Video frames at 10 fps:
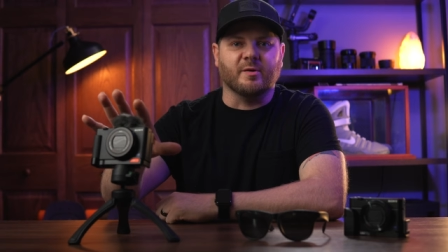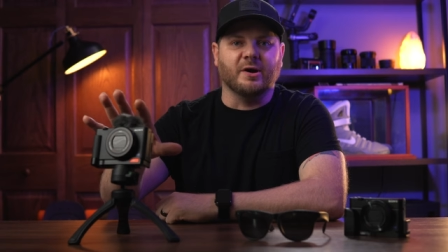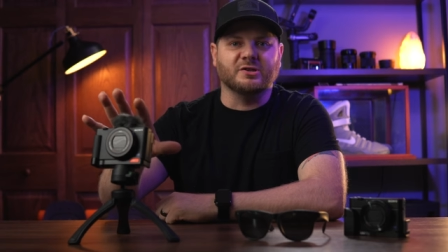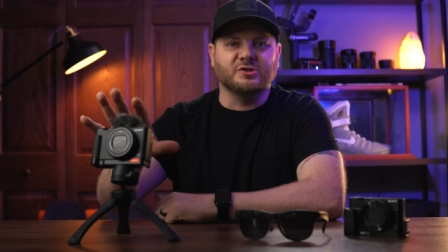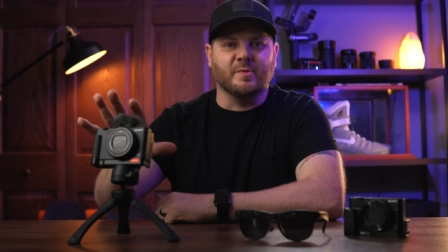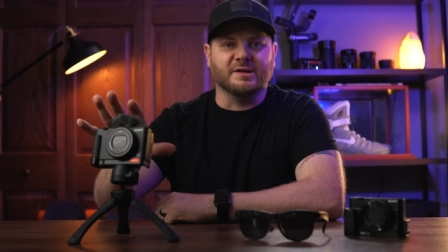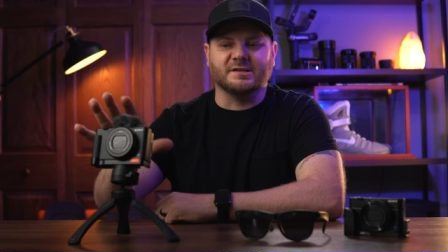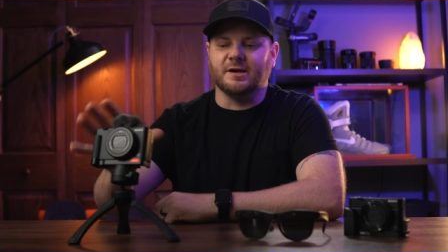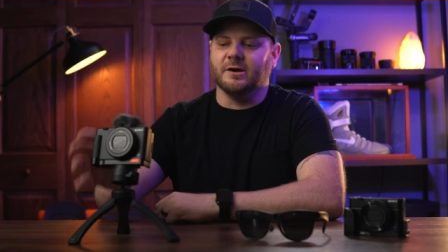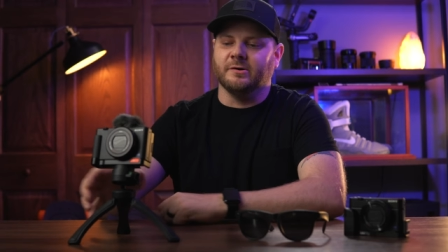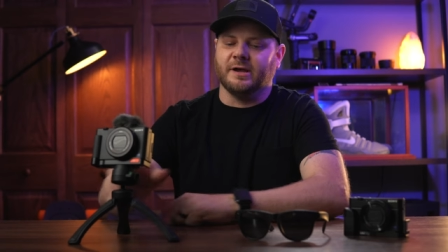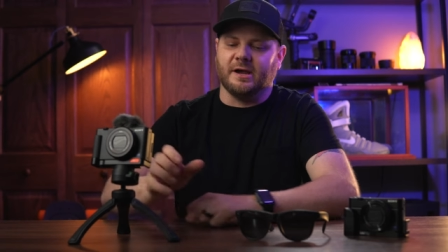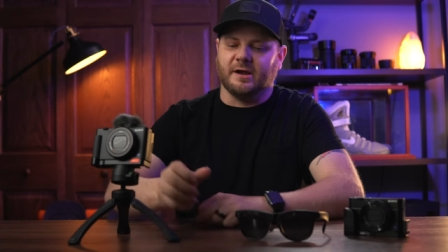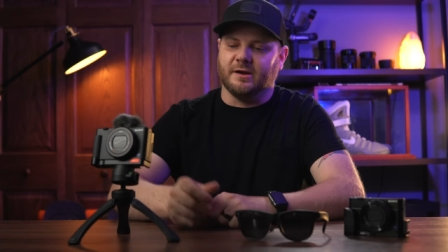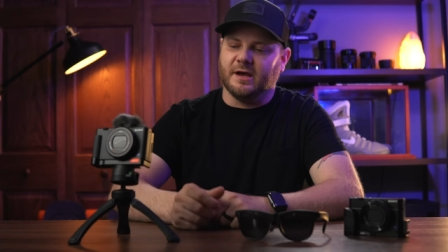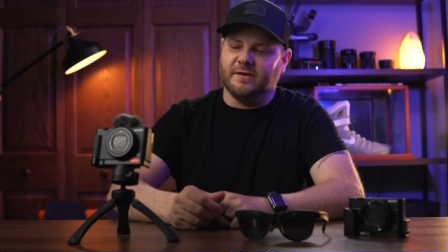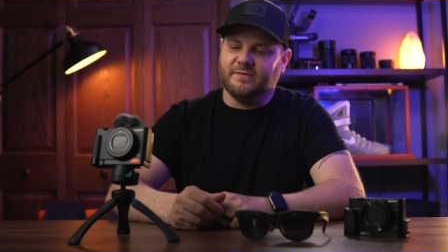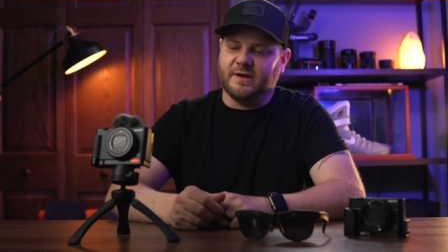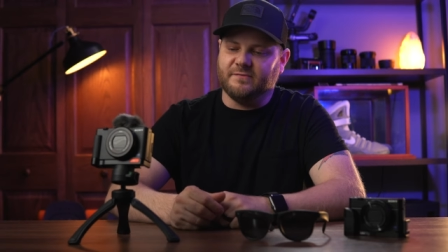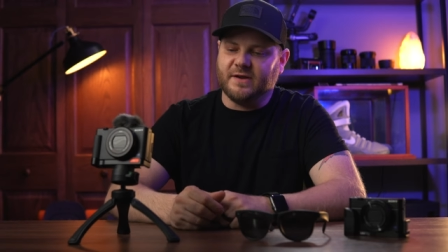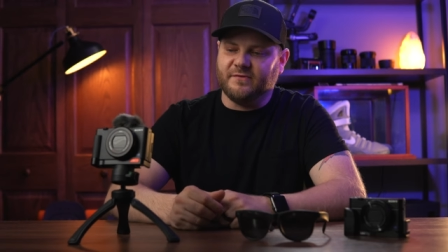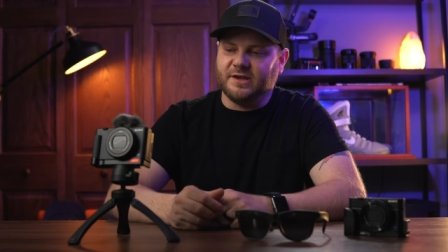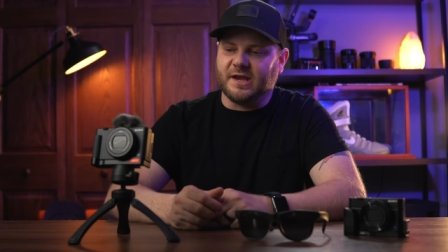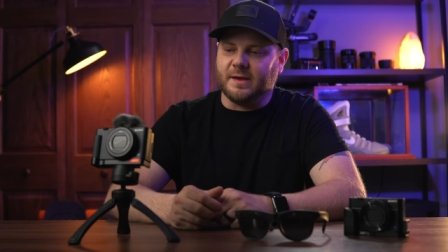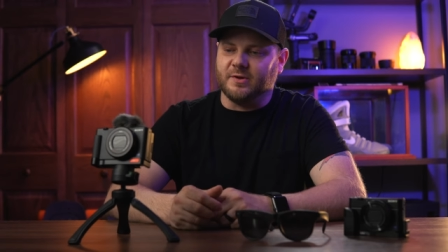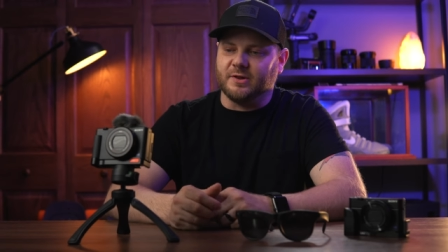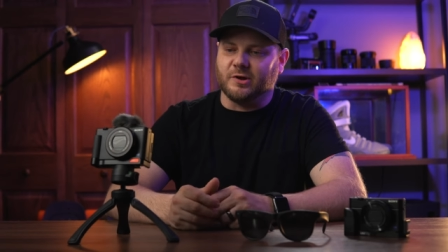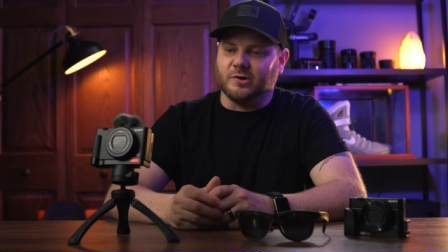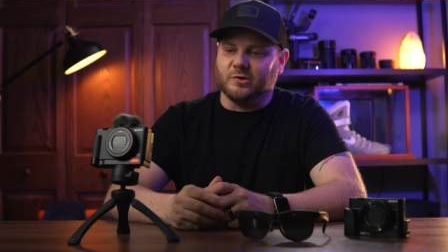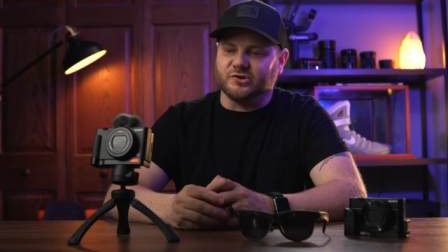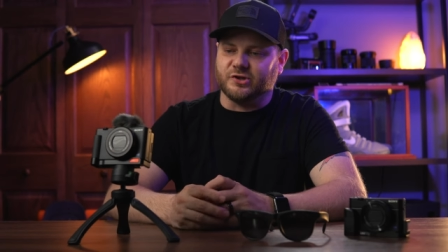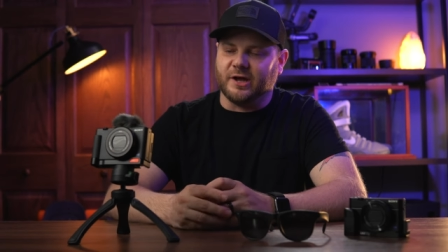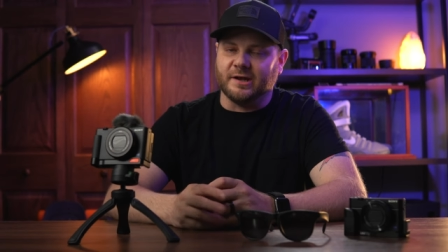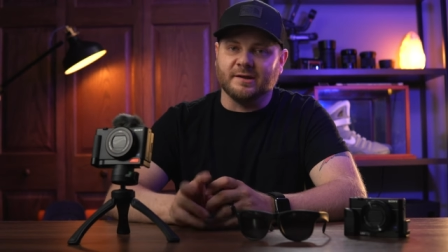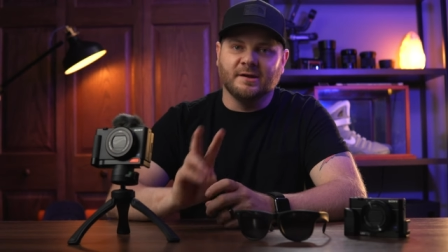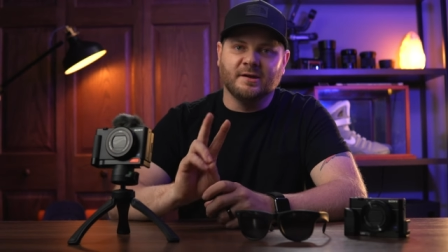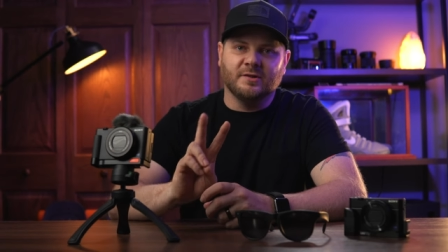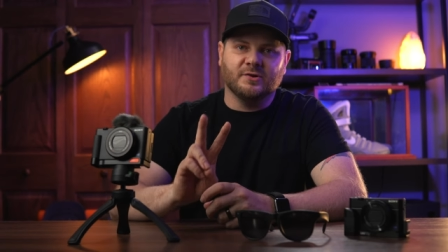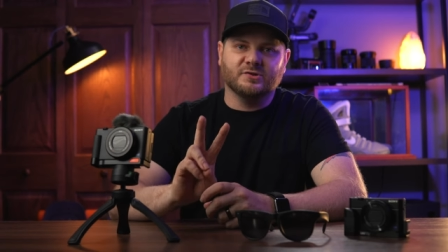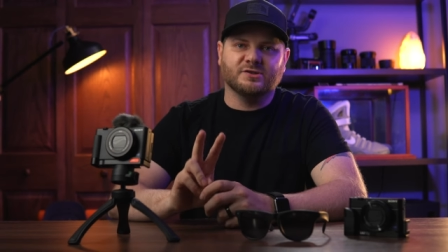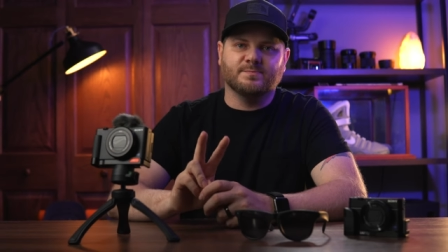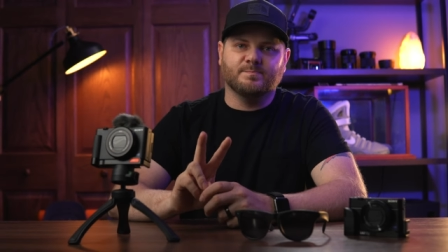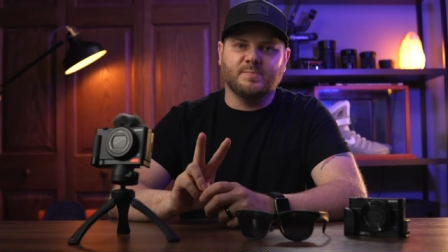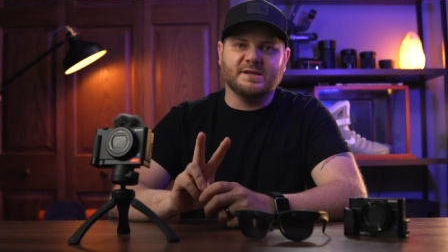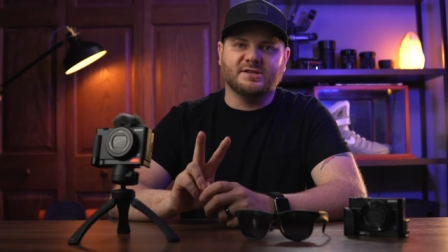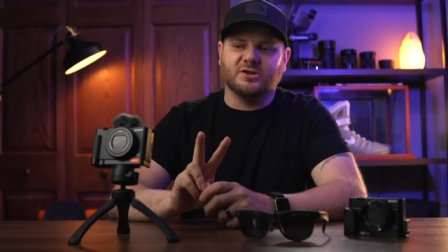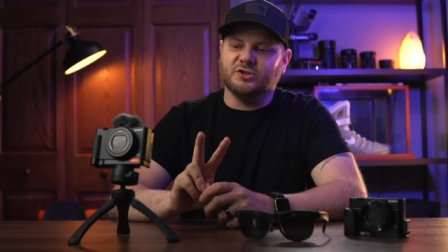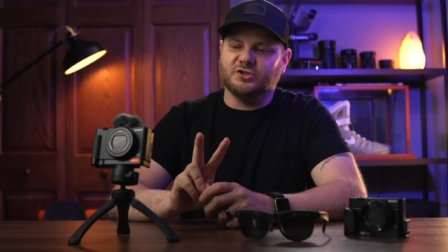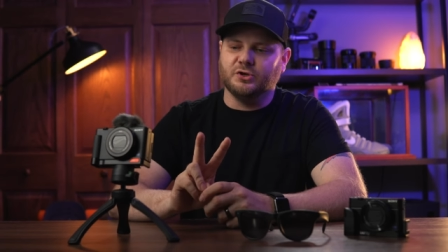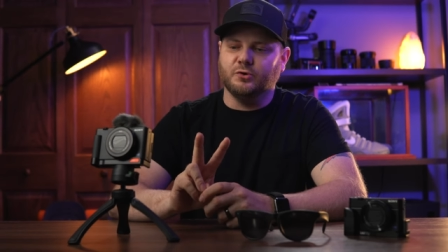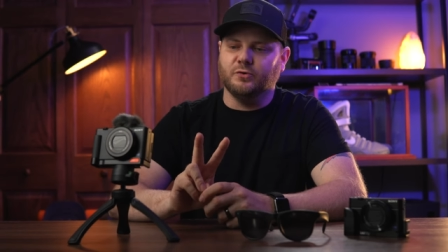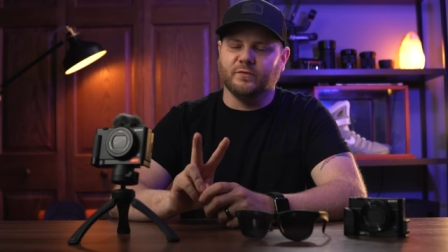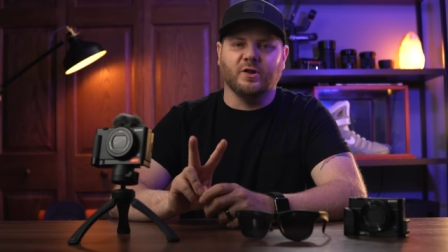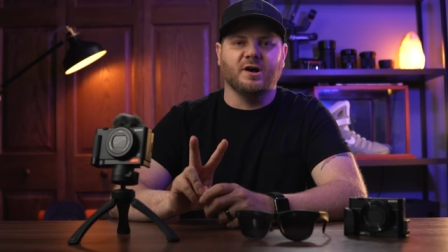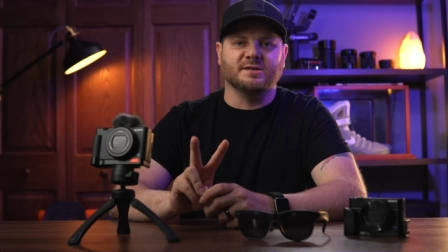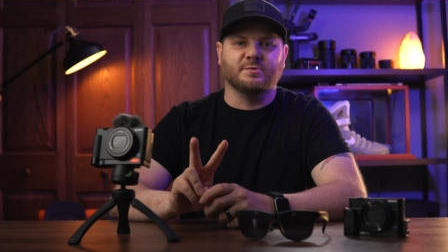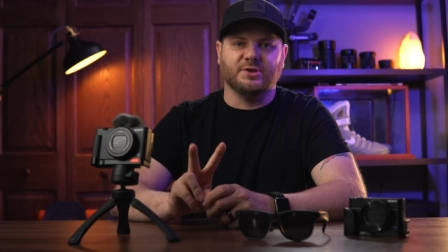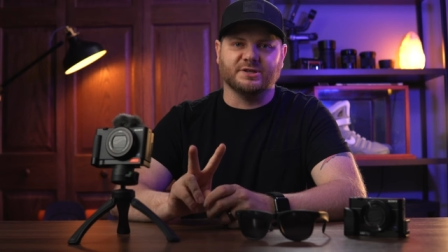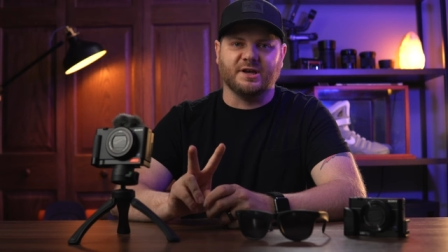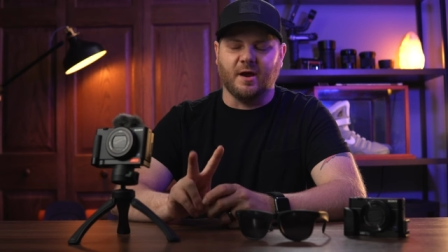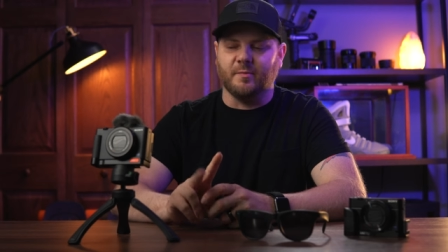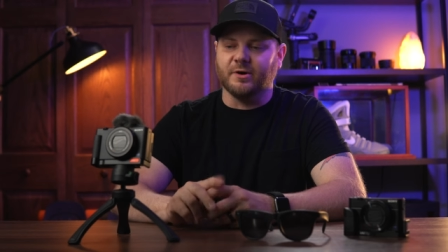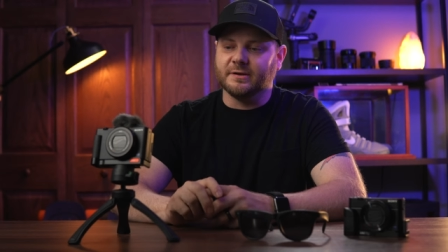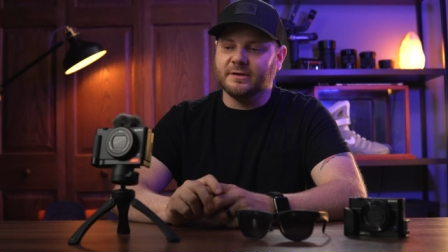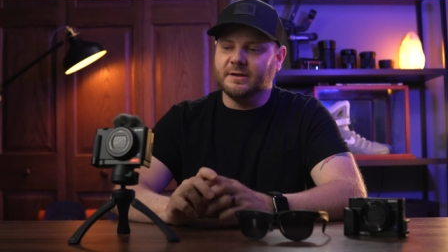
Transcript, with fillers: about 2 months ago, and I've definitely came to the conclusion that there's basically two flaws with this camera.